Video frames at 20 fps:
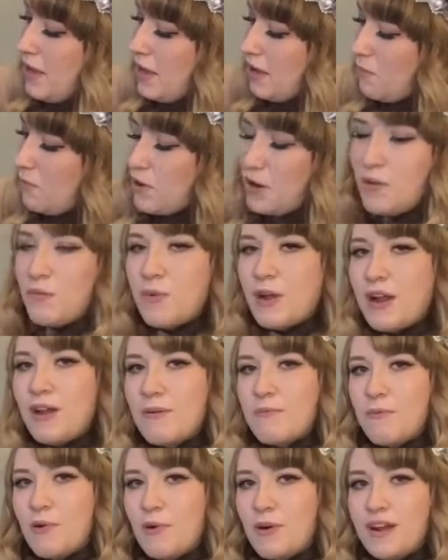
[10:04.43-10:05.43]
I want to wear
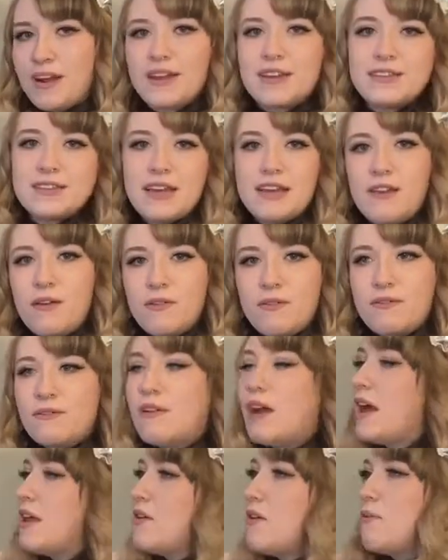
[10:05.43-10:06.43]
it more because I don't
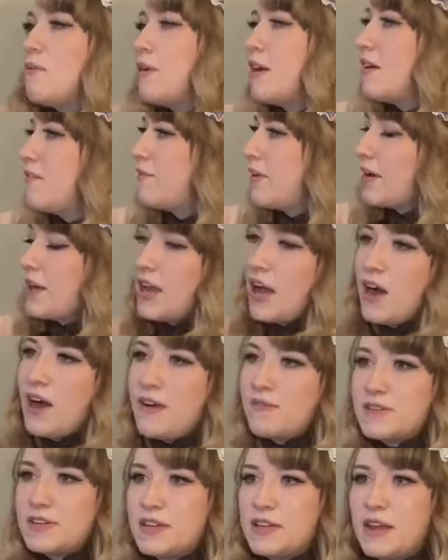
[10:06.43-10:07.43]
I don't wear it very
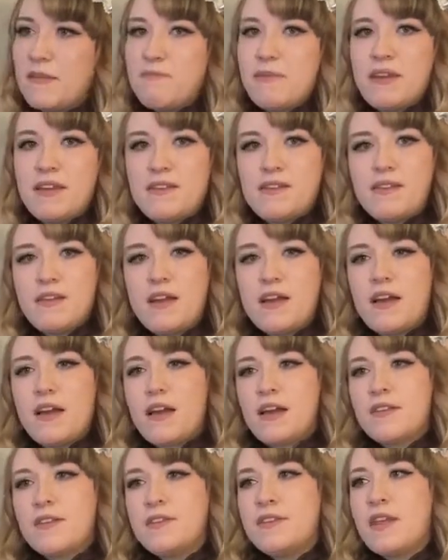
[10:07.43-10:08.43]
often. I've been
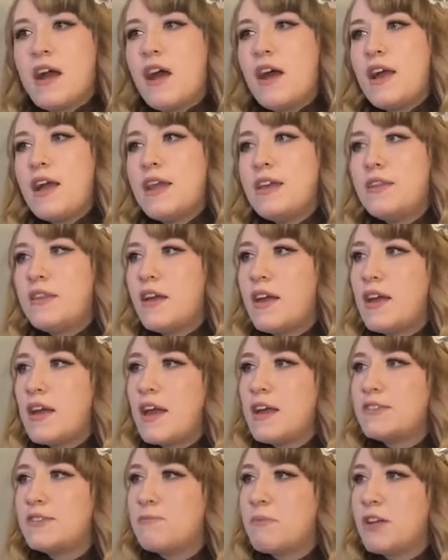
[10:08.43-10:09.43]
not in
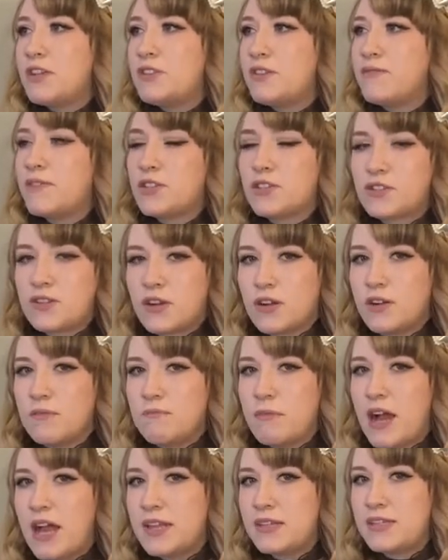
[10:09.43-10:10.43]
as much of a skirt
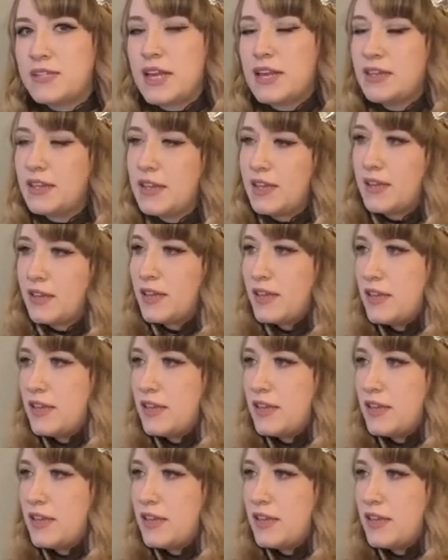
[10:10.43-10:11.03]
mindset lately,